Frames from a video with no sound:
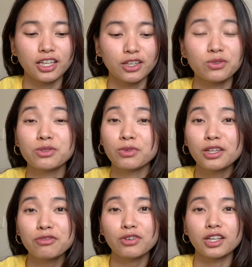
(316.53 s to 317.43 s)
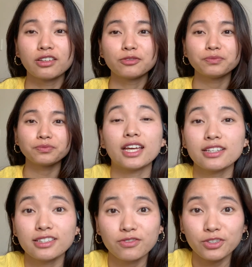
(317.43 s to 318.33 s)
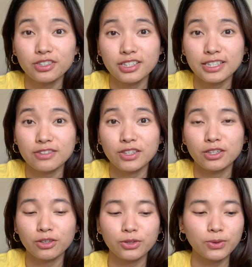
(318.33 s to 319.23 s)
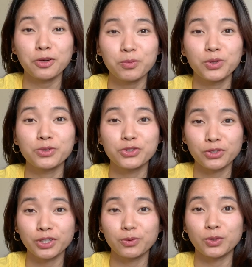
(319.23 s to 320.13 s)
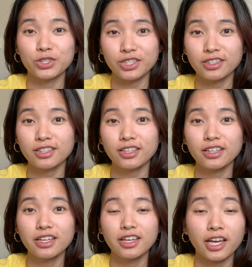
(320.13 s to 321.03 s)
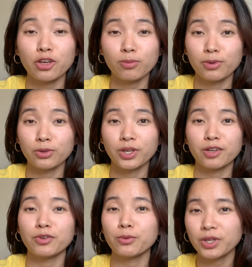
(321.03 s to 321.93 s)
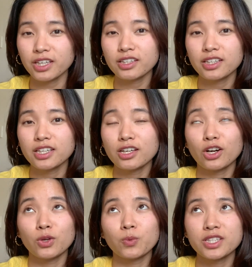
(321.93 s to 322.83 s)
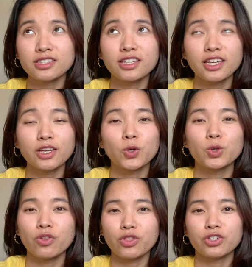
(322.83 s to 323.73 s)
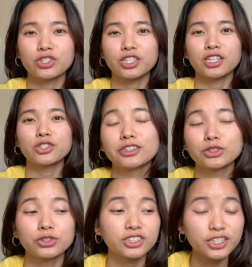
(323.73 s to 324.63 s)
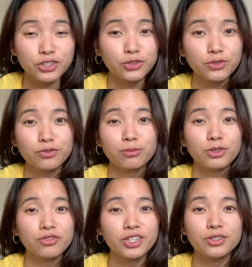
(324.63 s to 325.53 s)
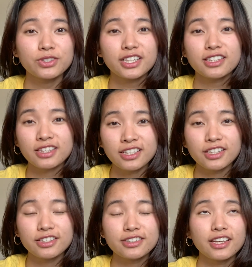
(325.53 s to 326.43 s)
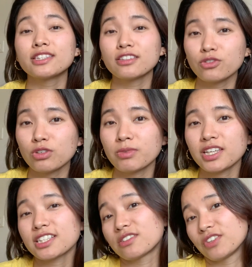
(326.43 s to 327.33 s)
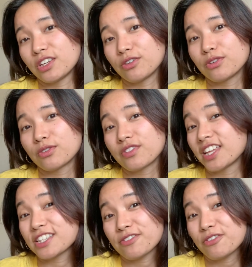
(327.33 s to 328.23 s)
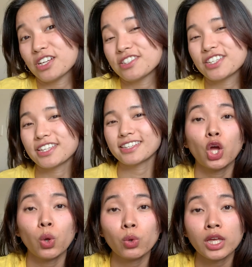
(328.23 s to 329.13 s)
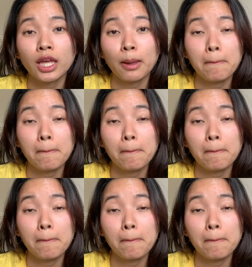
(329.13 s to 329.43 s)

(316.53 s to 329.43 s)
it was really fun. That is it for today's video. Hope you enjoyed watching it. I upload every week on Wednesday or on Thursdays, so stay tuned for more videos like these. I'll see you in my next video. Thanks for watching. Okay,